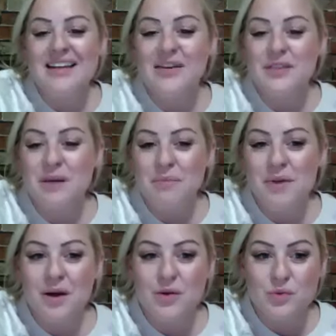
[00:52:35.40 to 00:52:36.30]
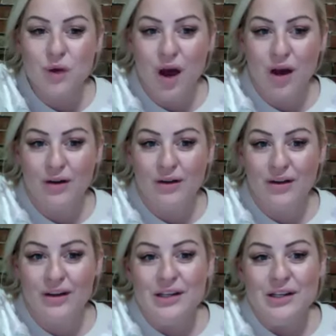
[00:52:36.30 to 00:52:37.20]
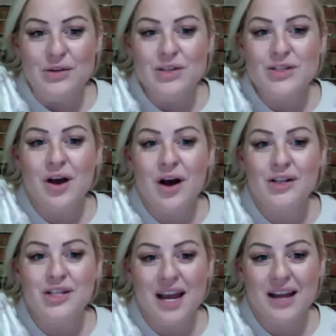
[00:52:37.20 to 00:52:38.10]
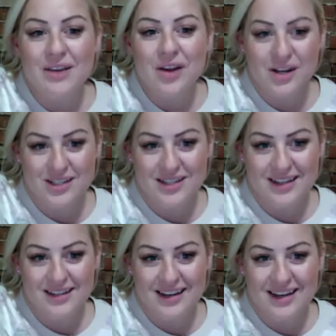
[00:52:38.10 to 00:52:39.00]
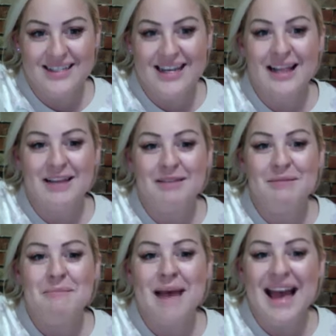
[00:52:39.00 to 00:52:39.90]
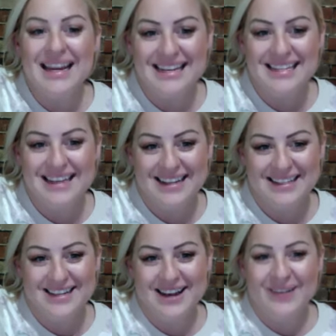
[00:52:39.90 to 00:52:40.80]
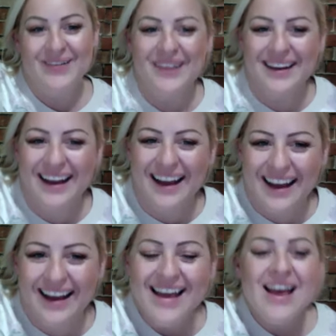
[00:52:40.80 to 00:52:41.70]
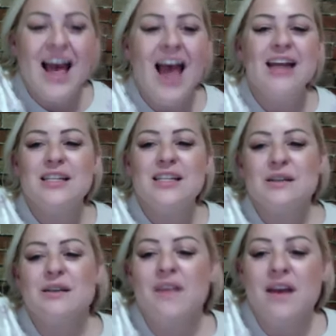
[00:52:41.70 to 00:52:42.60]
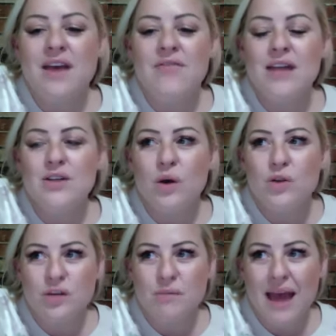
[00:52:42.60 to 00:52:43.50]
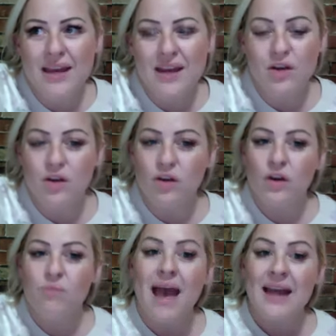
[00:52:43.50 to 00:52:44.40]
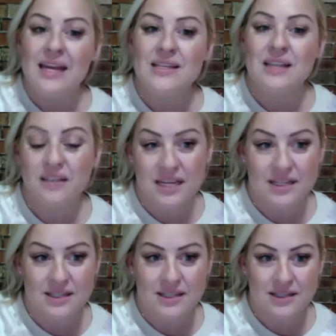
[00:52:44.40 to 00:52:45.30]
if something goes wrong, you just call Chad Larson and tell him that Maggie said so. Hey, have they told you Maggie is at least